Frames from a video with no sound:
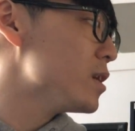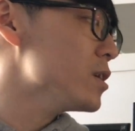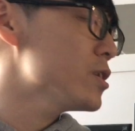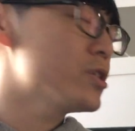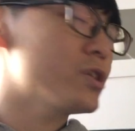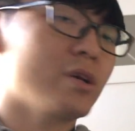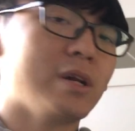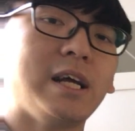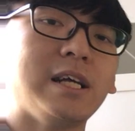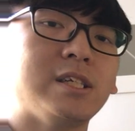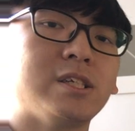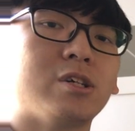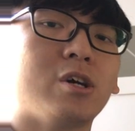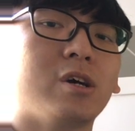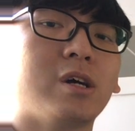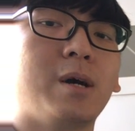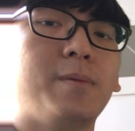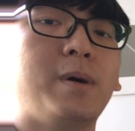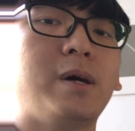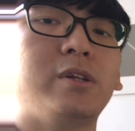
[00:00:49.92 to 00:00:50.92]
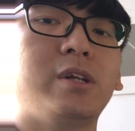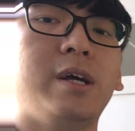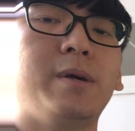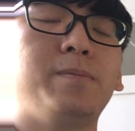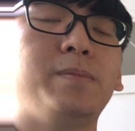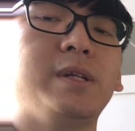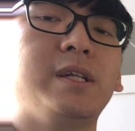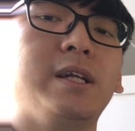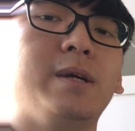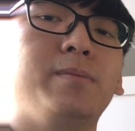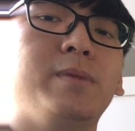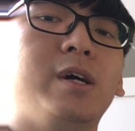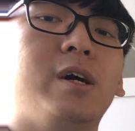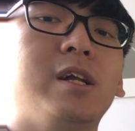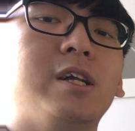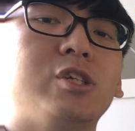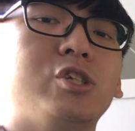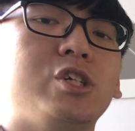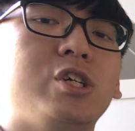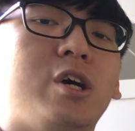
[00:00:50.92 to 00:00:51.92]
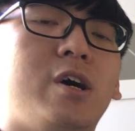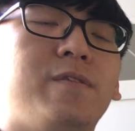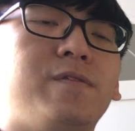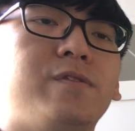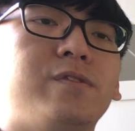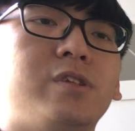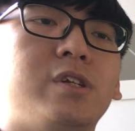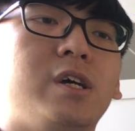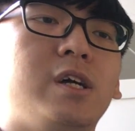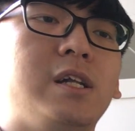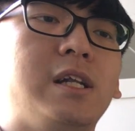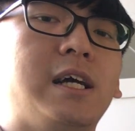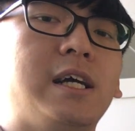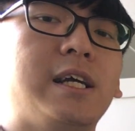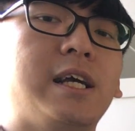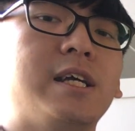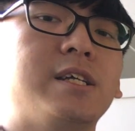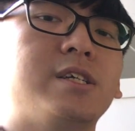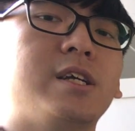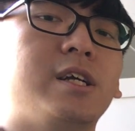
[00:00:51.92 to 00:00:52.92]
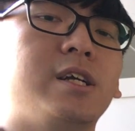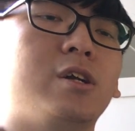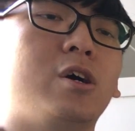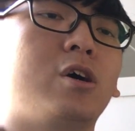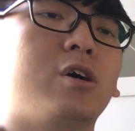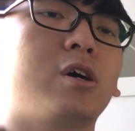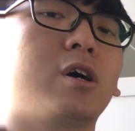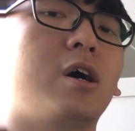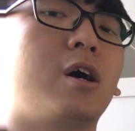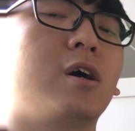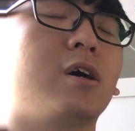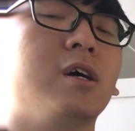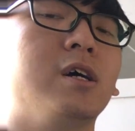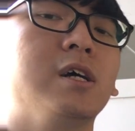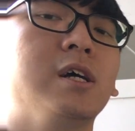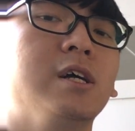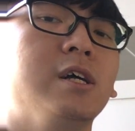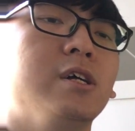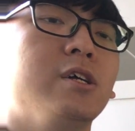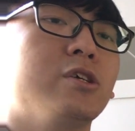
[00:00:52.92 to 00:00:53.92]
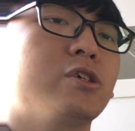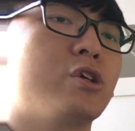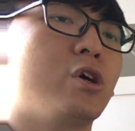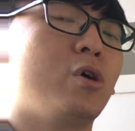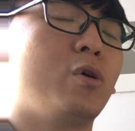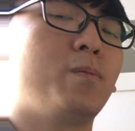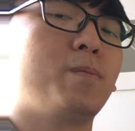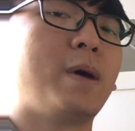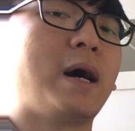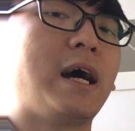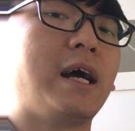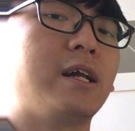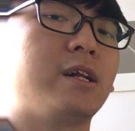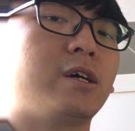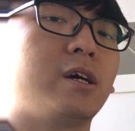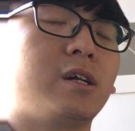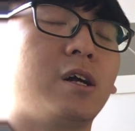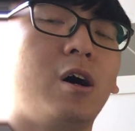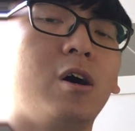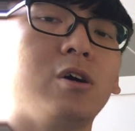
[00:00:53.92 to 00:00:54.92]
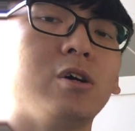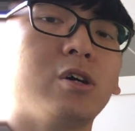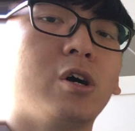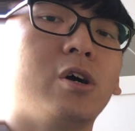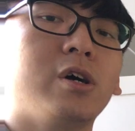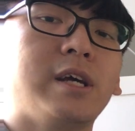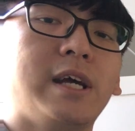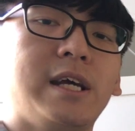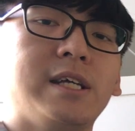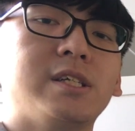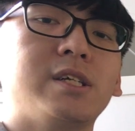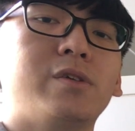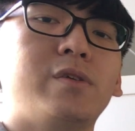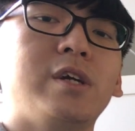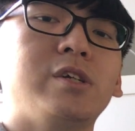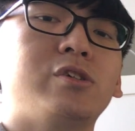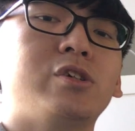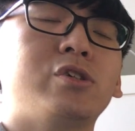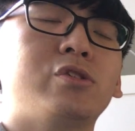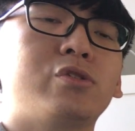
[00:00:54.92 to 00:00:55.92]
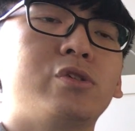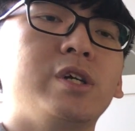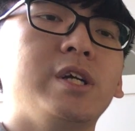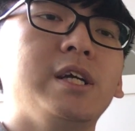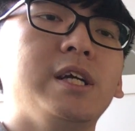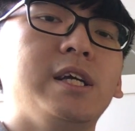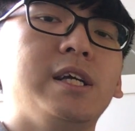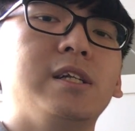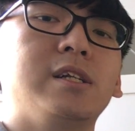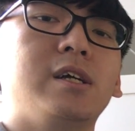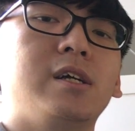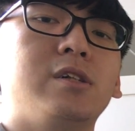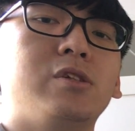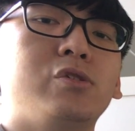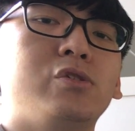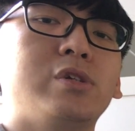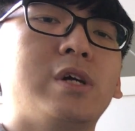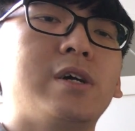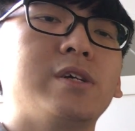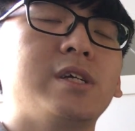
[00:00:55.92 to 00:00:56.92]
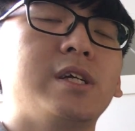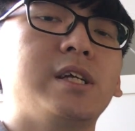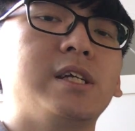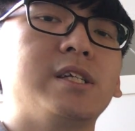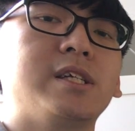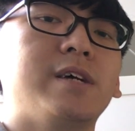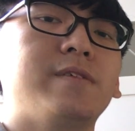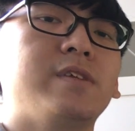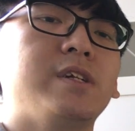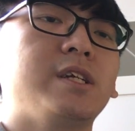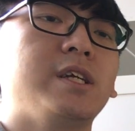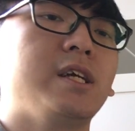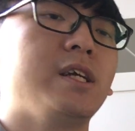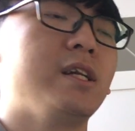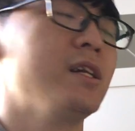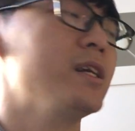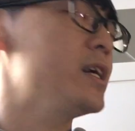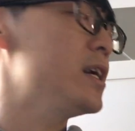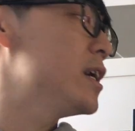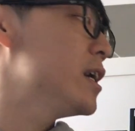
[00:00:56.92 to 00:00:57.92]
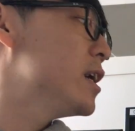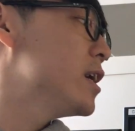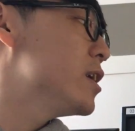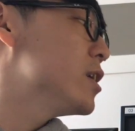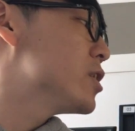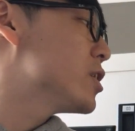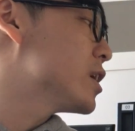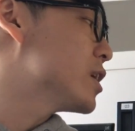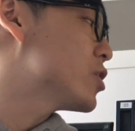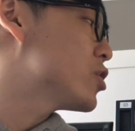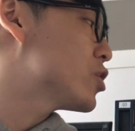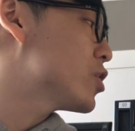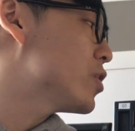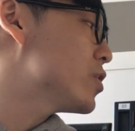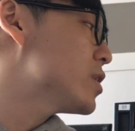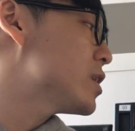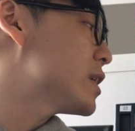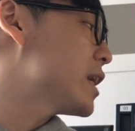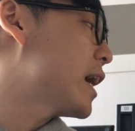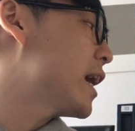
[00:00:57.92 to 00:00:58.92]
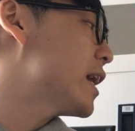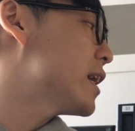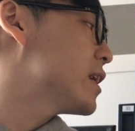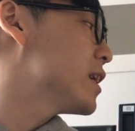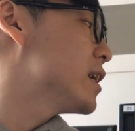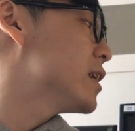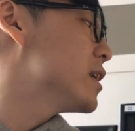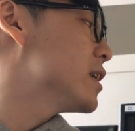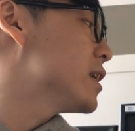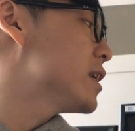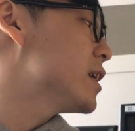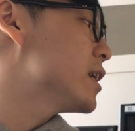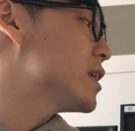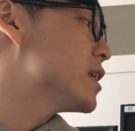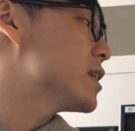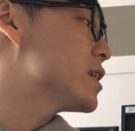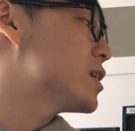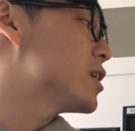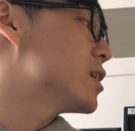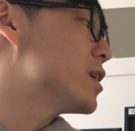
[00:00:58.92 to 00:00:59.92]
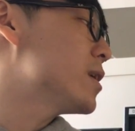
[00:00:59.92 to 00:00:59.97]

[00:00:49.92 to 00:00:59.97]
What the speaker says: So let's talk about the epidemiology of the lung cancer in Hong Kong. So by the Hong Kong Cancer Registry in the 2017, it shows that it is the